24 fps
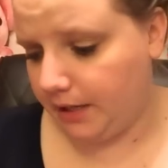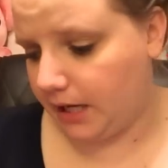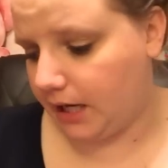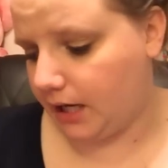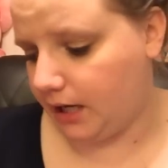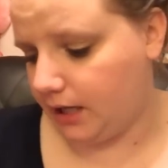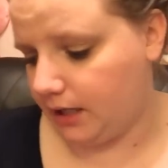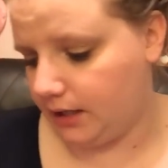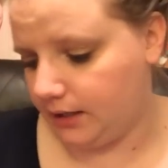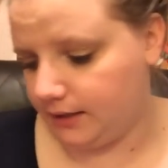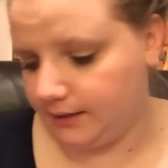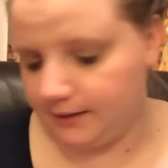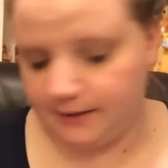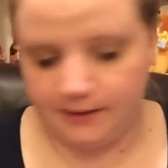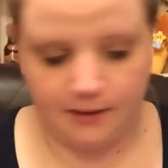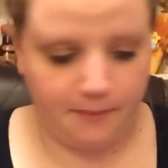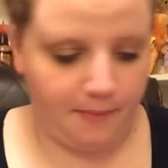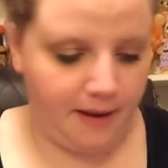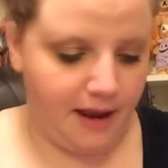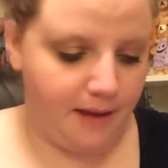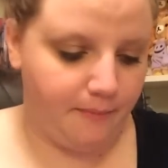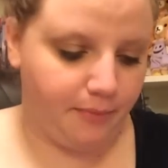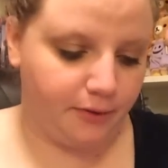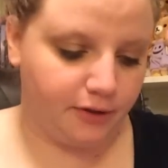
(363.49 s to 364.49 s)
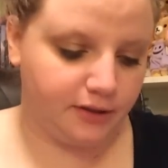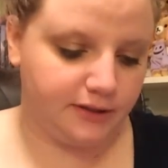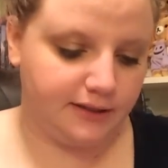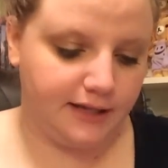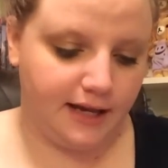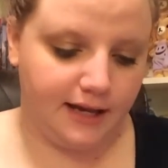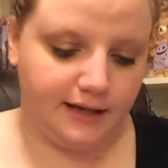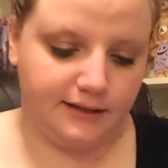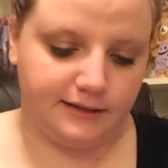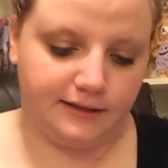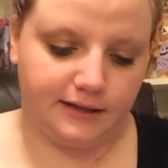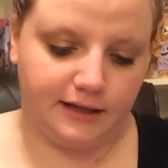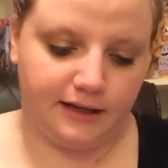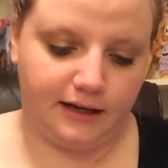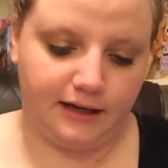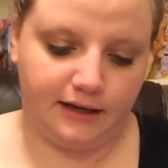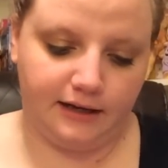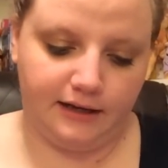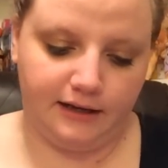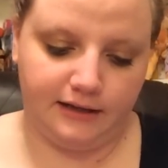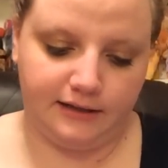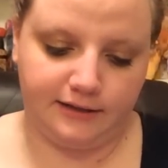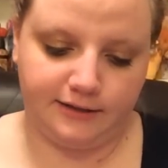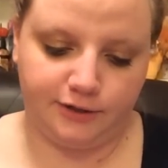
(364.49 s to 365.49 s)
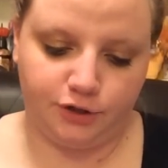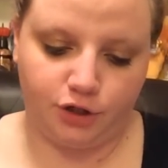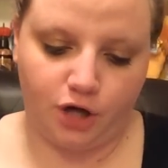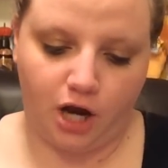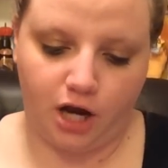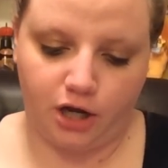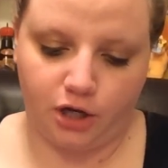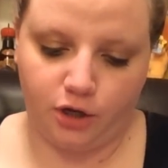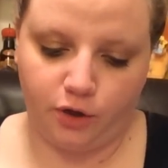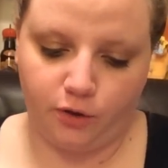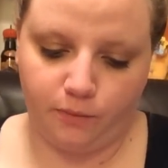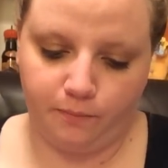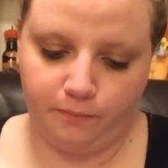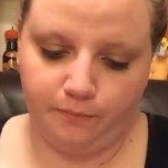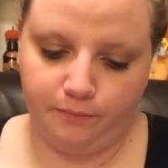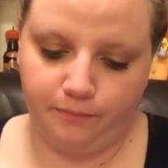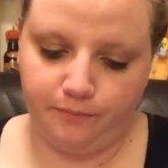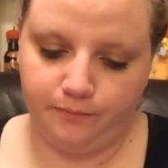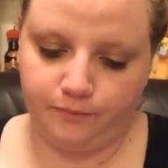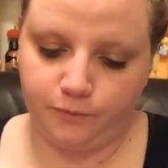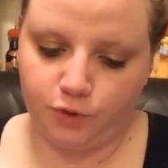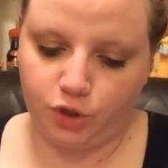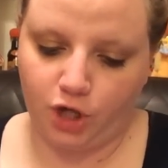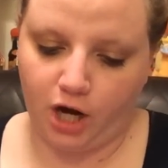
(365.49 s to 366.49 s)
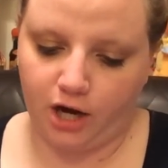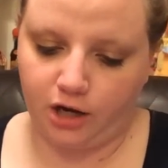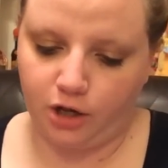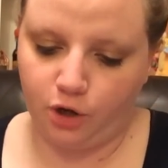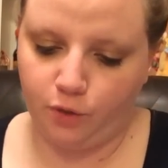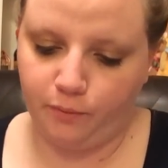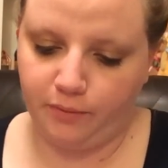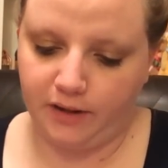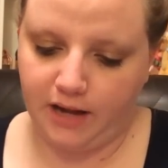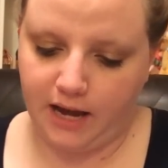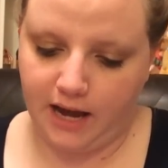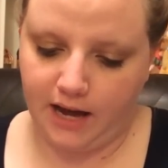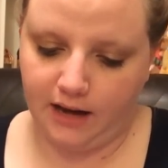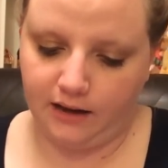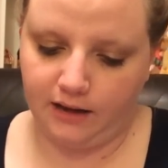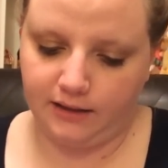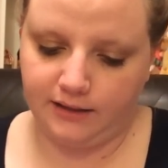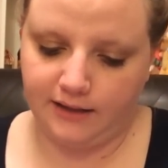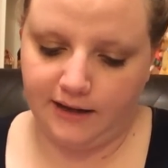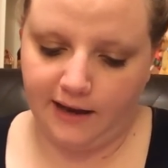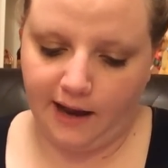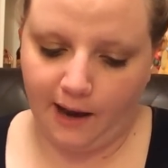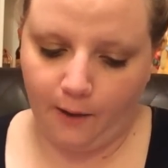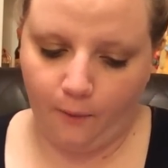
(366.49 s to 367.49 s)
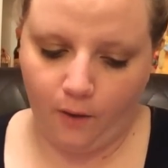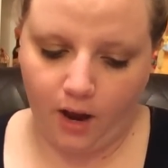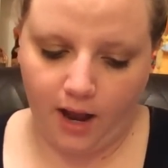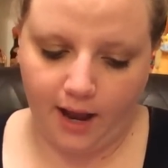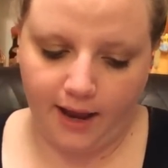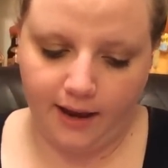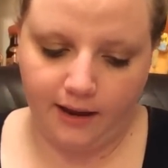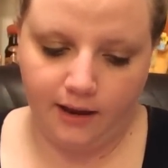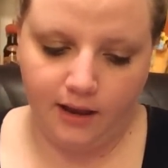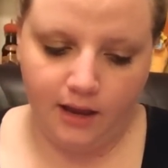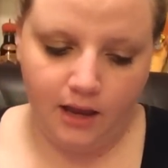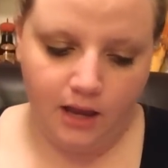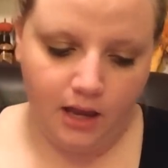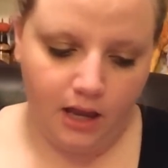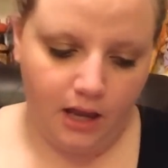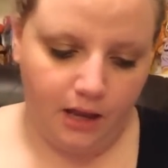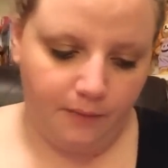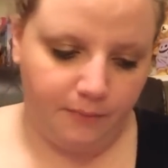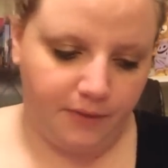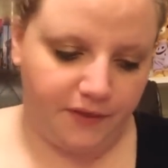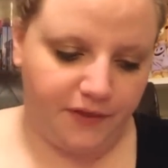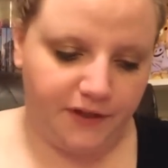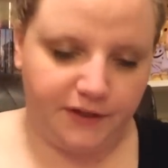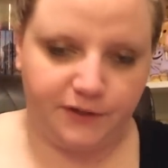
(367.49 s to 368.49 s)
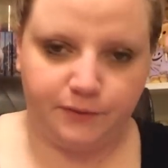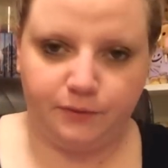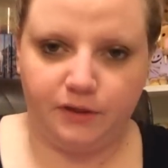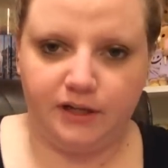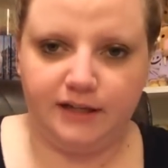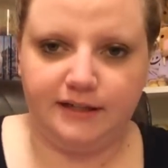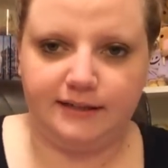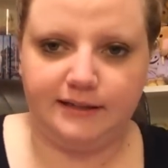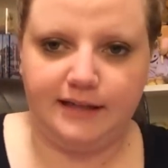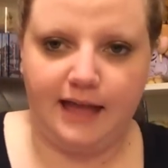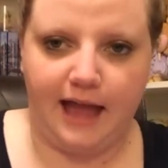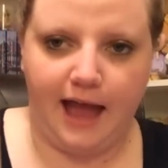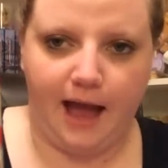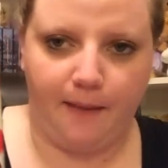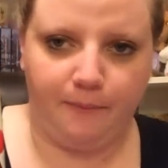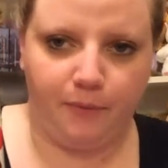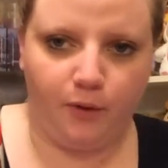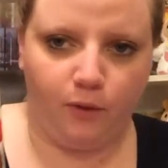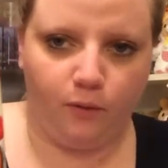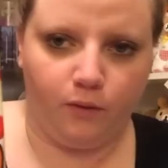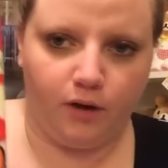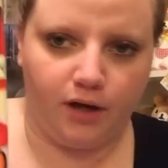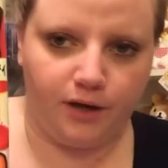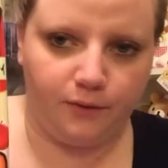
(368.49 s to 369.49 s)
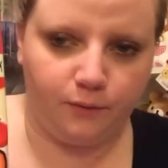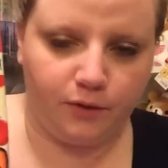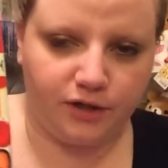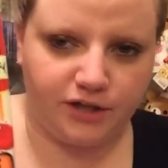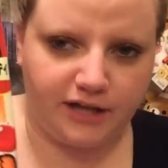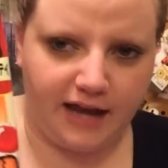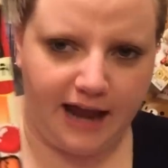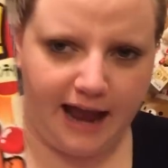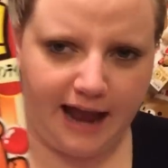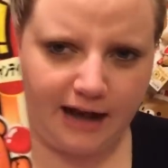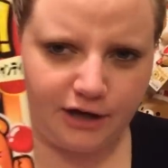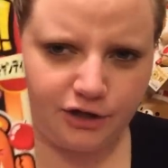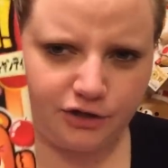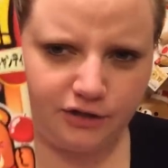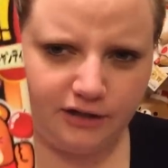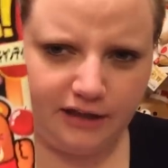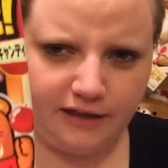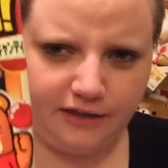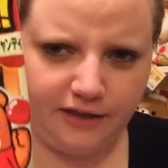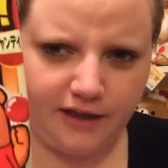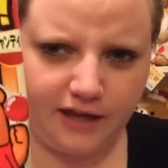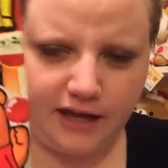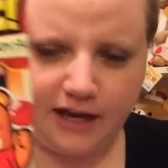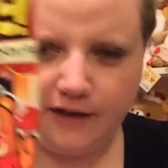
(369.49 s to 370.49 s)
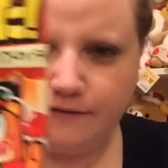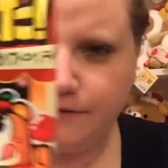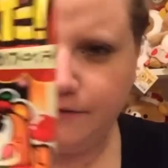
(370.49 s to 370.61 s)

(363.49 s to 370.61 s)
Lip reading: because the paper says that it's Choco Banana DIY. But this one is the apple one, which I actually think